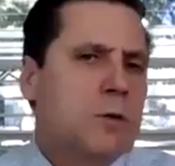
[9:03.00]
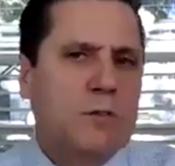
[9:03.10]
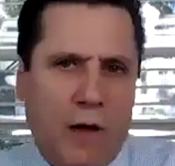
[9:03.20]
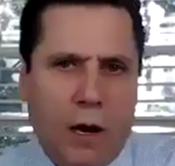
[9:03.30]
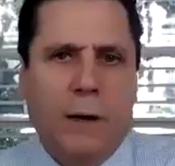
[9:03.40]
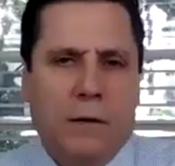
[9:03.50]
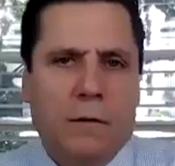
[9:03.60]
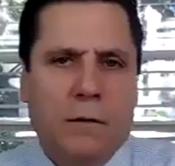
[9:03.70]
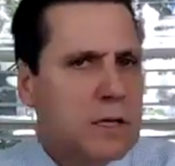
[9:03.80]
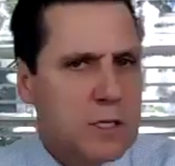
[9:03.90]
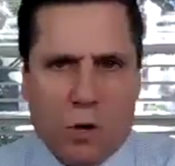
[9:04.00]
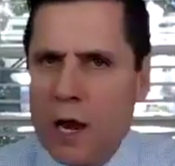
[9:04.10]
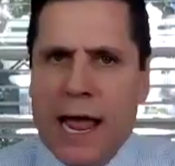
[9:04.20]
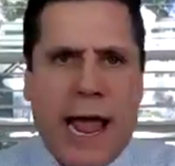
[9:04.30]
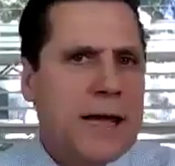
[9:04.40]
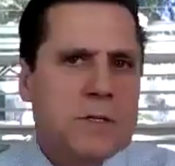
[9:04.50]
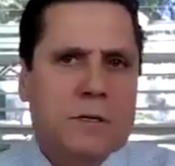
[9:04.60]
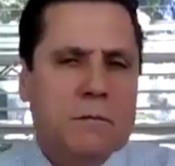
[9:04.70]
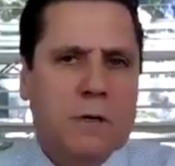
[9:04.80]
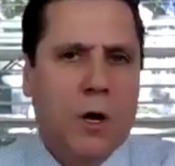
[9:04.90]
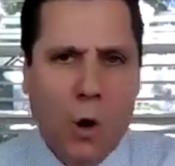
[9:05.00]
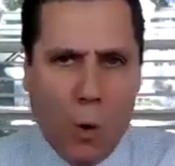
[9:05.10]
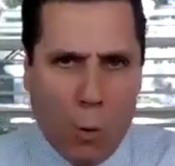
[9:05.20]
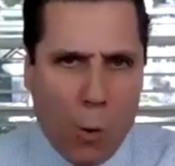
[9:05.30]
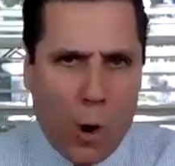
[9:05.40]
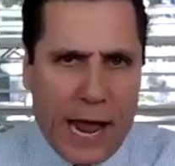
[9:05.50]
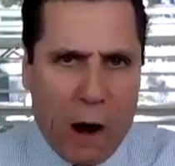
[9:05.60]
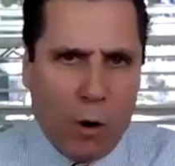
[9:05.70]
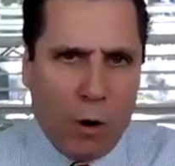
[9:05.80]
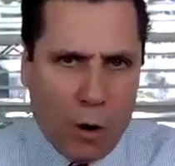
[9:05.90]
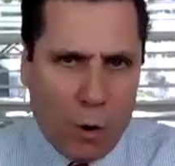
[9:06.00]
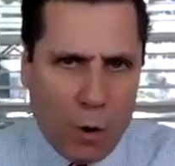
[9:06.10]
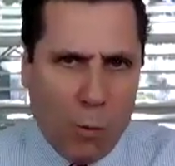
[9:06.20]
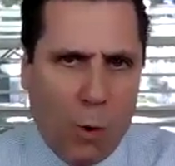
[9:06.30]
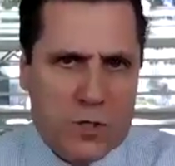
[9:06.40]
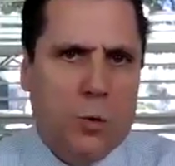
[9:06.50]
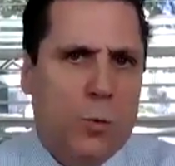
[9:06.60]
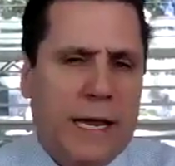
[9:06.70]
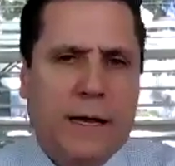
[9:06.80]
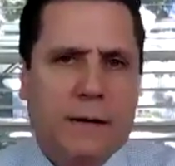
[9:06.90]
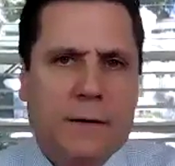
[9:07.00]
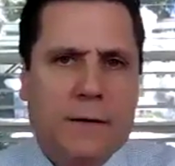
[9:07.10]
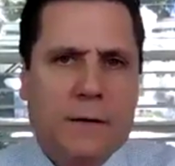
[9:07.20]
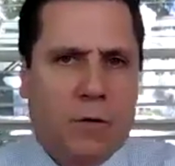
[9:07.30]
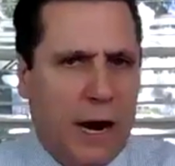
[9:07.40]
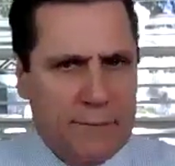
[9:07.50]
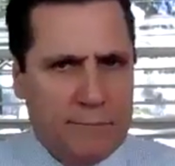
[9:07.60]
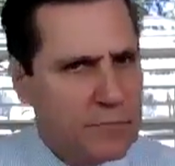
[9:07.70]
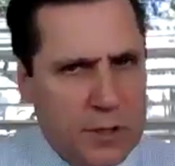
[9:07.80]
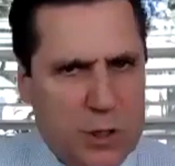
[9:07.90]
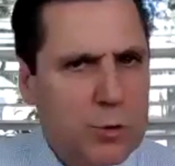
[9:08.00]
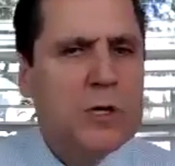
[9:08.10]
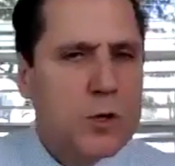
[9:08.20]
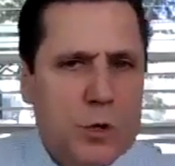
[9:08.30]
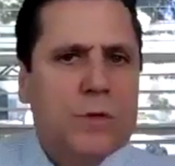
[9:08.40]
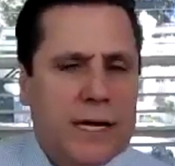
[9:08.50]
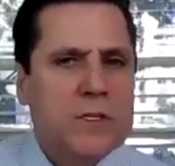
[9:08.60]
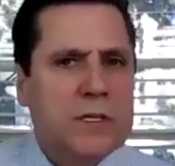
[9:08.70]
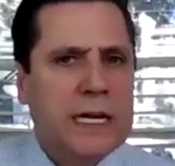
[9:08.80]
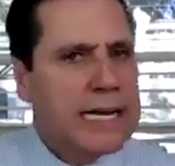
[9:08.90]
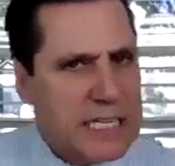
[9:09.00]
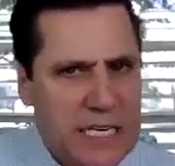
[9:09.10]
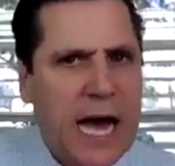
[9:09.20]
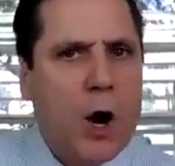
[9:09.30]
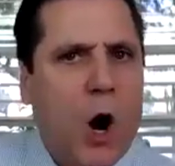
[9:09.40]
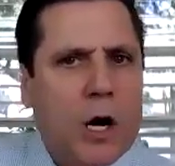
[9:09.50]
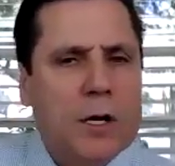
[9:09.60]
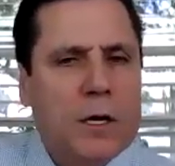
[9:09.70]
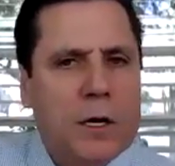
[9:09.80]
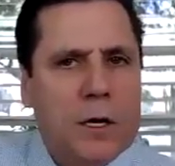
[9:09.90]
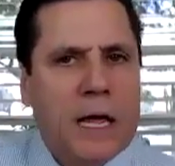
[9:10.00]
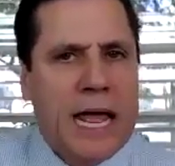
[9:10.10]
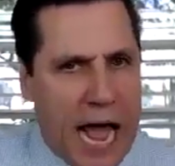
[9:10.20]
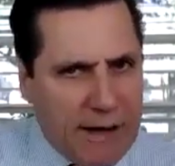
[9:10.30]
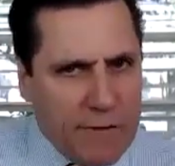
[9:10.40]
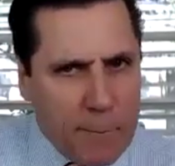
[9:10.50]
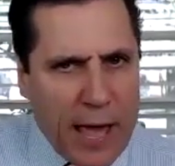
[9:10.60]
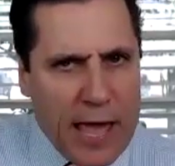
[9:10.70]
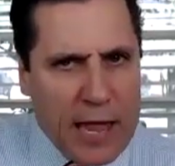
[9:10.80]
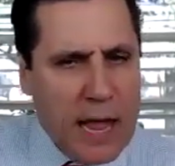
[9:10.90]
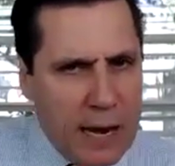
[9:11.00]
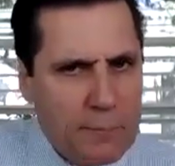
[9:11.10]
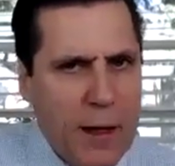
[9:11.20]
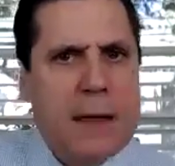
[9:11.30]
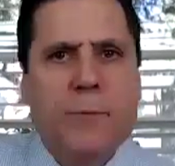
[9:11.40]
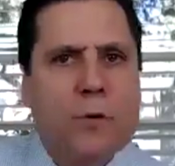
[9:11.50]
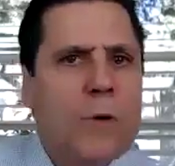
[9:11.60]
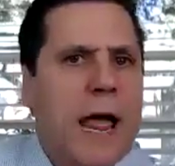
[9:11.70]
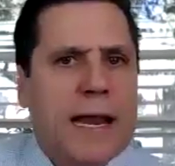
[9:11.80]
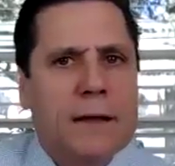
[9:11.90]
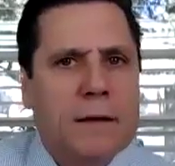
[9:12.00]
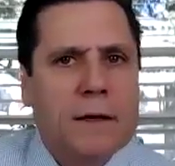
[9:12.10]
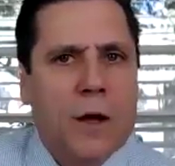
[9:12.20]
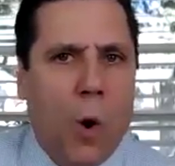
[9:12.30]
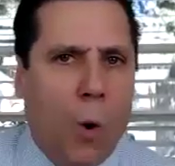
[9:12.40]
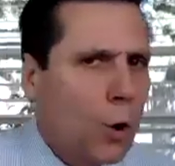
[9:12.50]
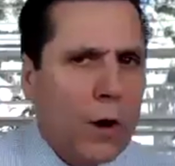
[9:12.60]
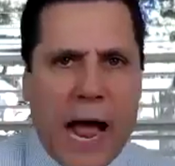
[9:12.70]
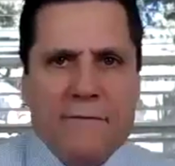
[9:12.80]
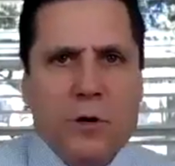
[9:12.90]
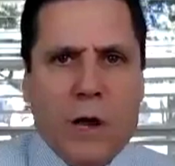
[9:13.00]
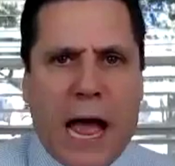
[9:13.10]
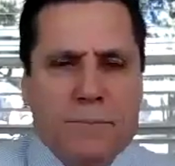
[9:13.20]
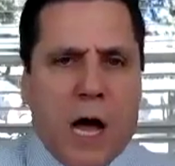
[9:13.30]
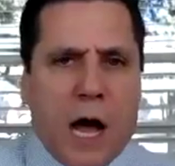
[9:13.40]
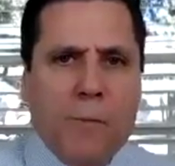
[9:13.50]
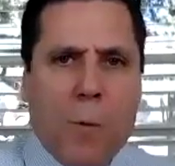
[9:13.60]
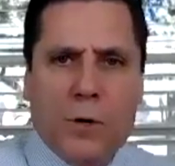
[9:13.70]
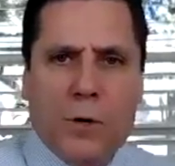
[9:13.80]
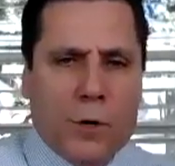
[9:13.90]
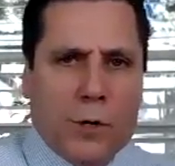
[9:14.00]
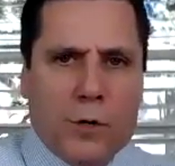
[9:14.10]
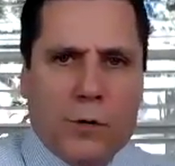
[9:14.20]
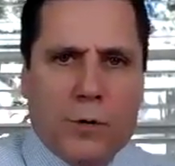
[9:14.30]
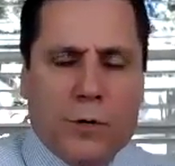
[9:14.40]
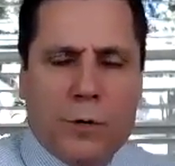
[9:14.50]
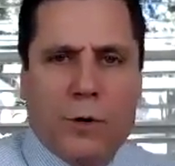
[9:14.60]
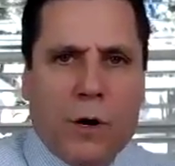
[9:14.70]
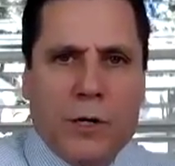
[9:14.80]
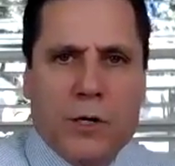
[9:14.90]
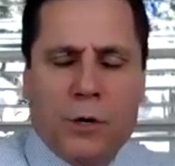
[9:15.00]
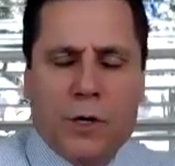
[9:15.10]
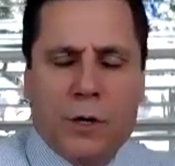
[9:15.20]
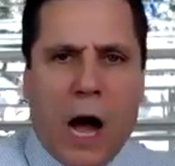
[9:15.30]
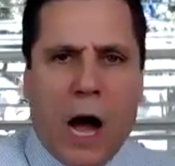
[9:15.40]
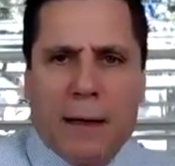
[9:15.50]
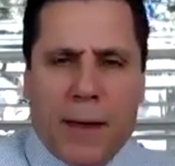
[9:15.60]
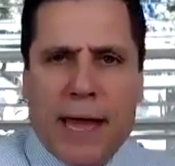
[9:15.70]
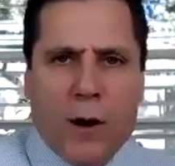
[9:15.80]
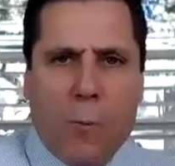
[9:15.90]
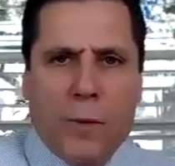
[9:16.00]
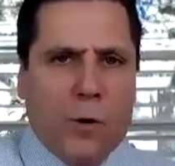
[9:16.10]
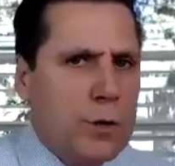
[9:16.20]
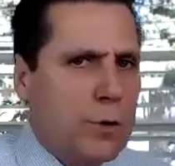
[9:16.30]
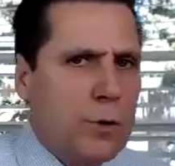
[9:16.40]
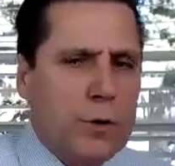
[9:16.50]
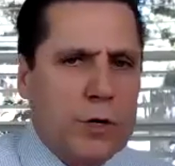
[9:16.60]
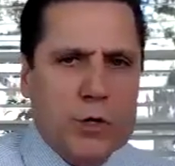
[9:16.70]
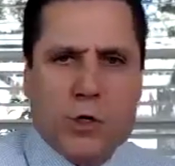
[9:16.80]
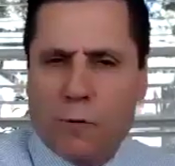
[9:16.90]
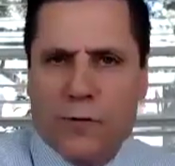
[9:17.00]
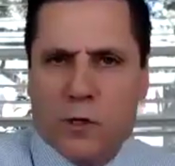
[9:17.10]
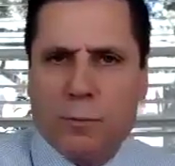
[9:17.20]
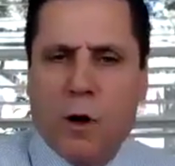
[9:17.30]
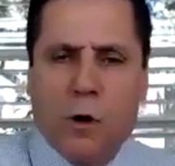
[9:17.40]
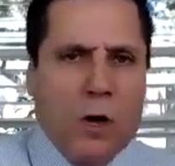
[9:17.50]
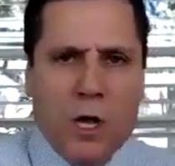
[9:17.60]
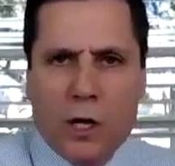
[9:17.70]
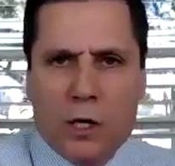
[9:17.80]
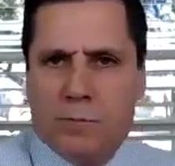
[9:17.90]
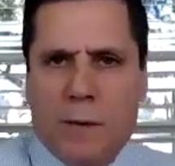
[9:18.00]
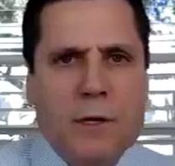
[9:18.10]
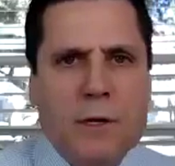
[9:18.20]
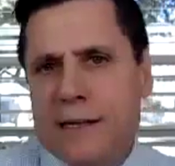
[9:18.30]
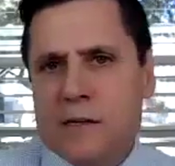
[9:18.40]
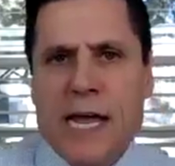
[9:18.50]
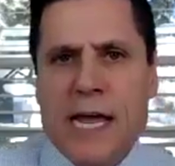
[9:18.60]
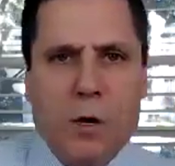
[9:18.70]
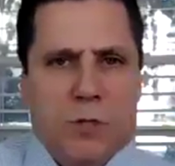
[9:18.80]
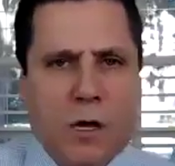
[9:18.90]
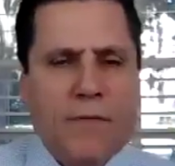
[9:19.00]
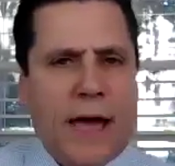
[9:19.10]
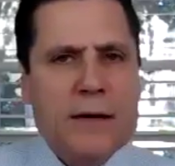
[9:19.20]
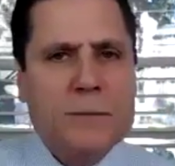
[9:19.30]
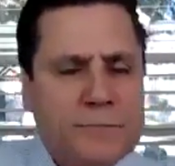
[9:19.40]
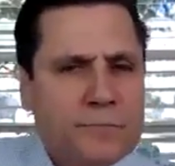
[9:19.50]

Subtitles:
development. That's all I ask. 1 hour once a week, right? You can do this. It's not hard. Have a pen and paper ready, or have your laptop open, or your iPad open, or your Surface Pro, because maybe you like to take notes on that.